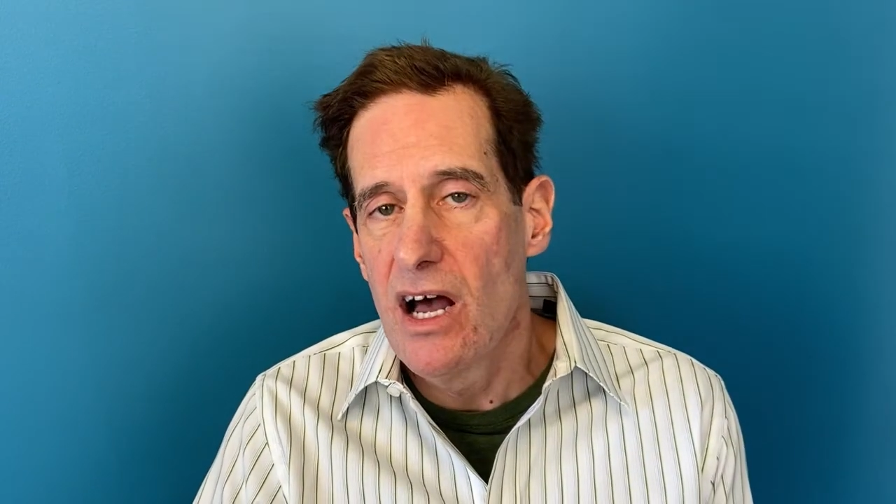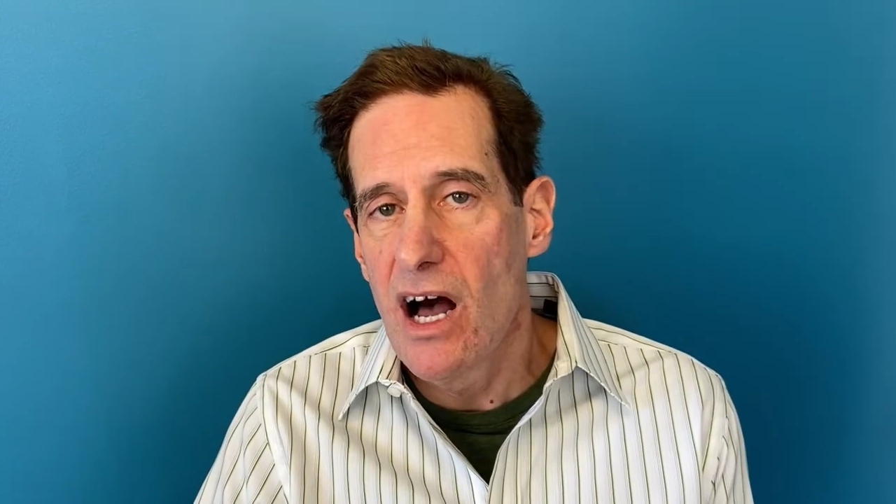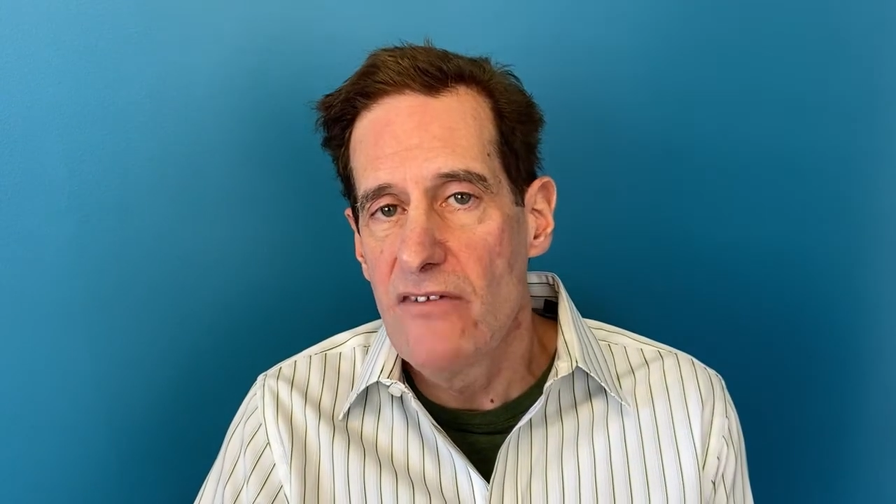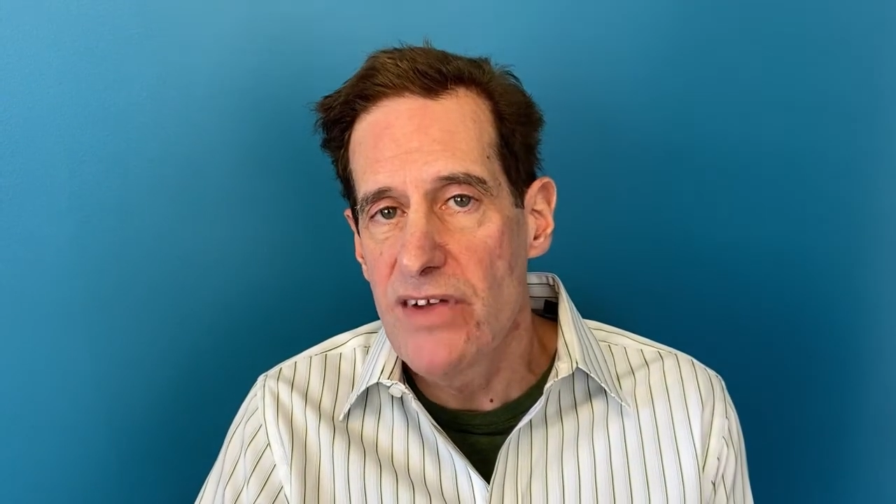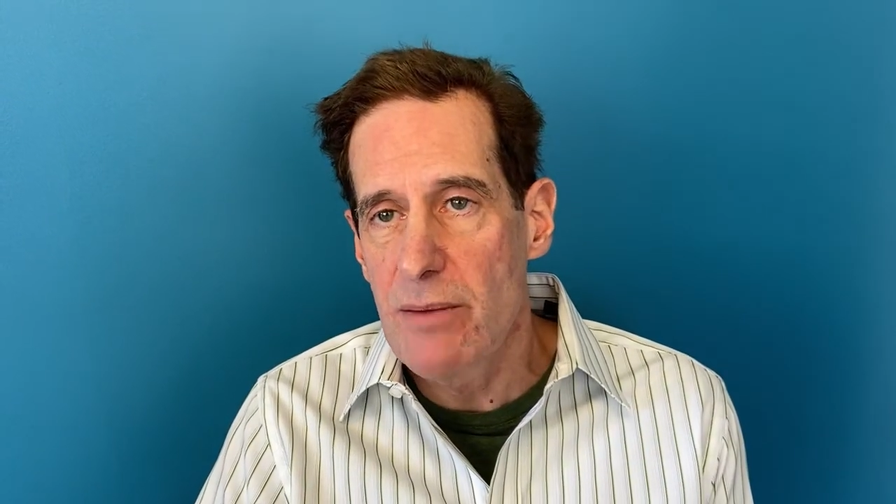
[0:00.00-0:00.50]

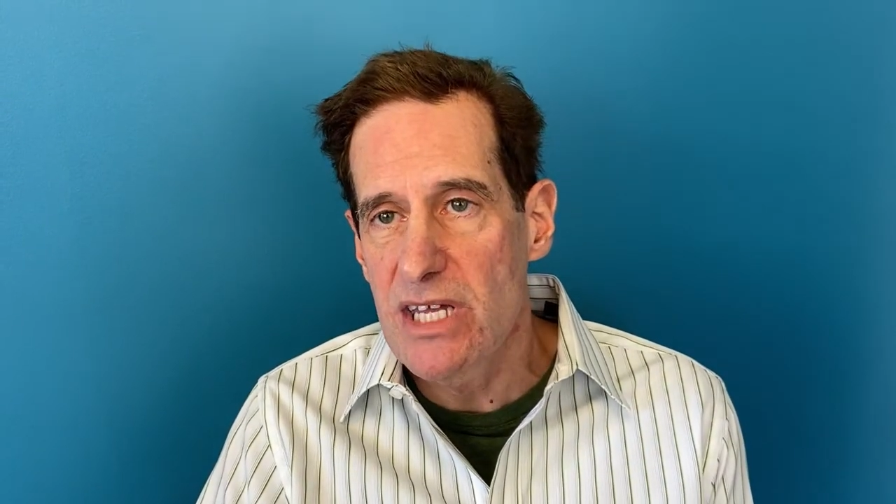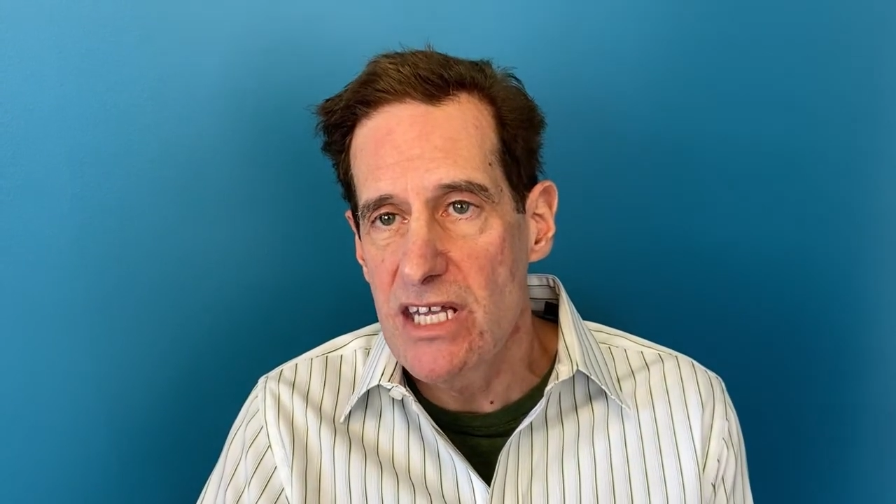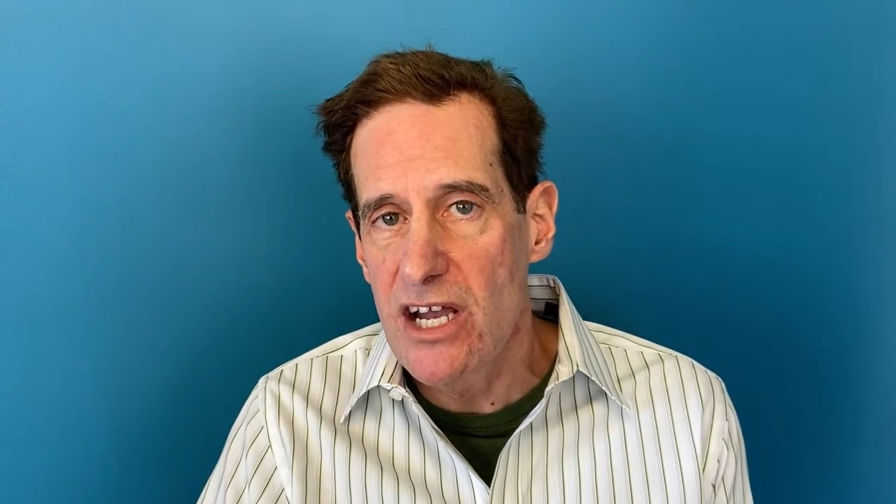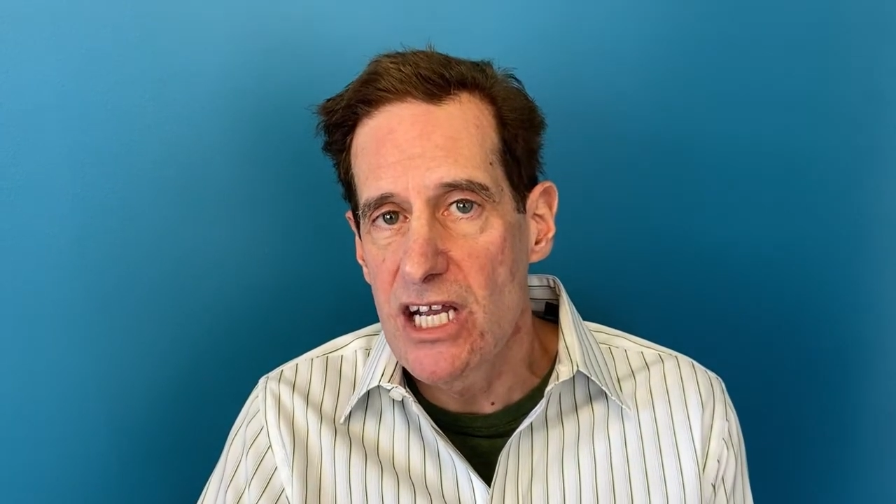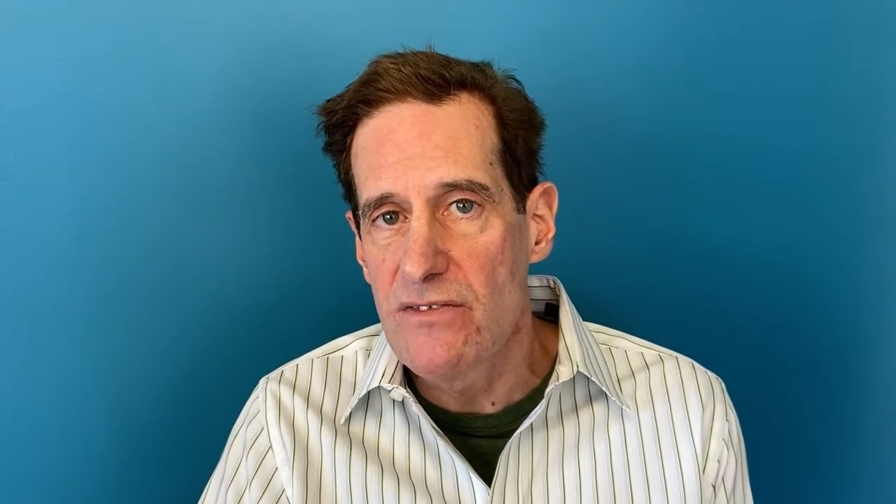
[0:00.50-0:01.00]
a family
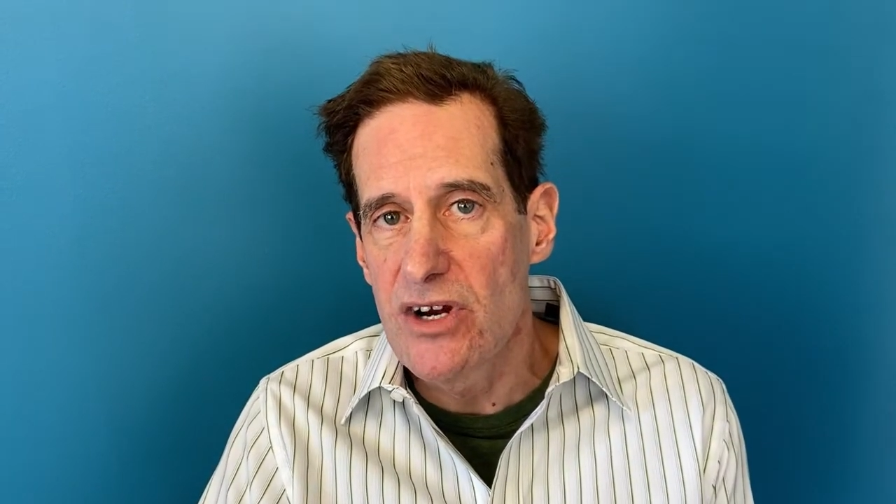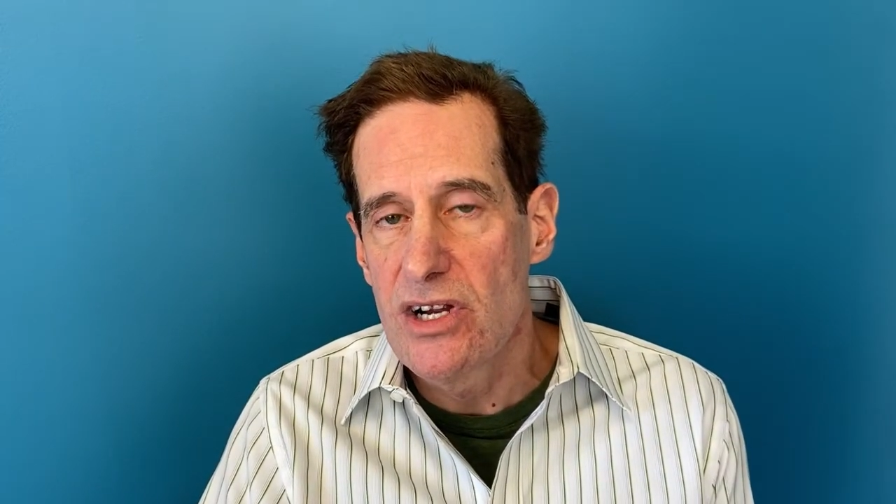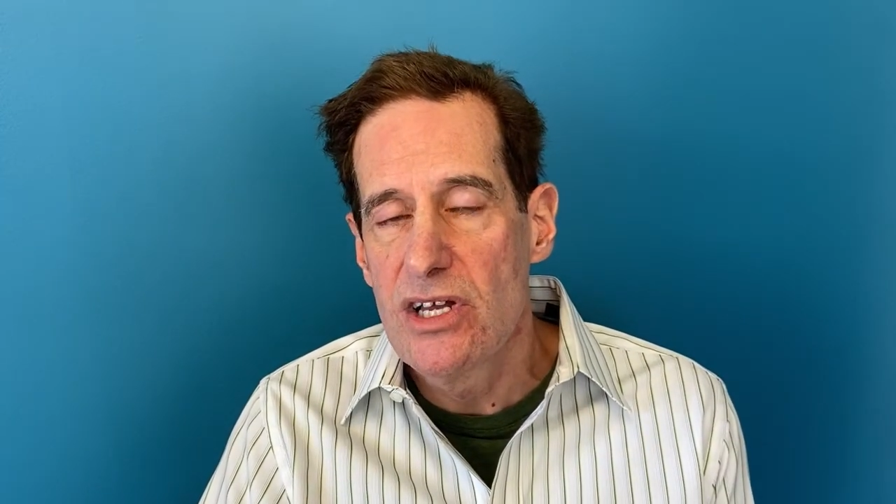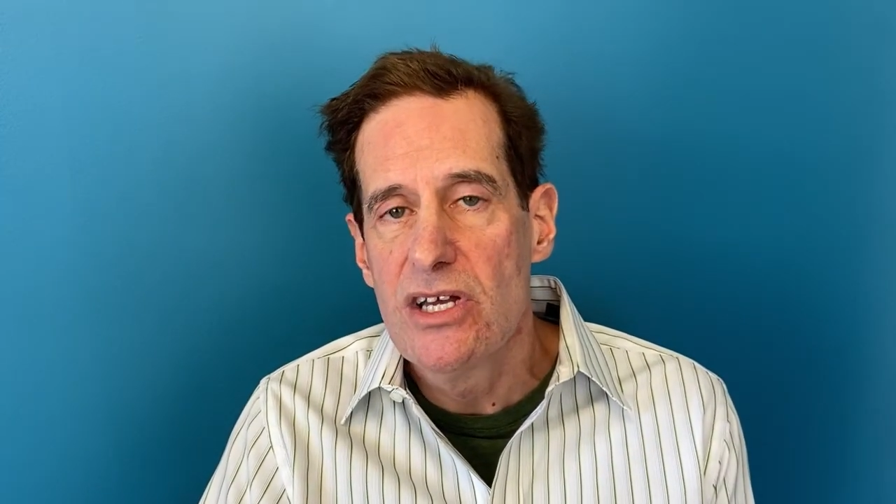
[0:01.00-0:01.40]
caregiver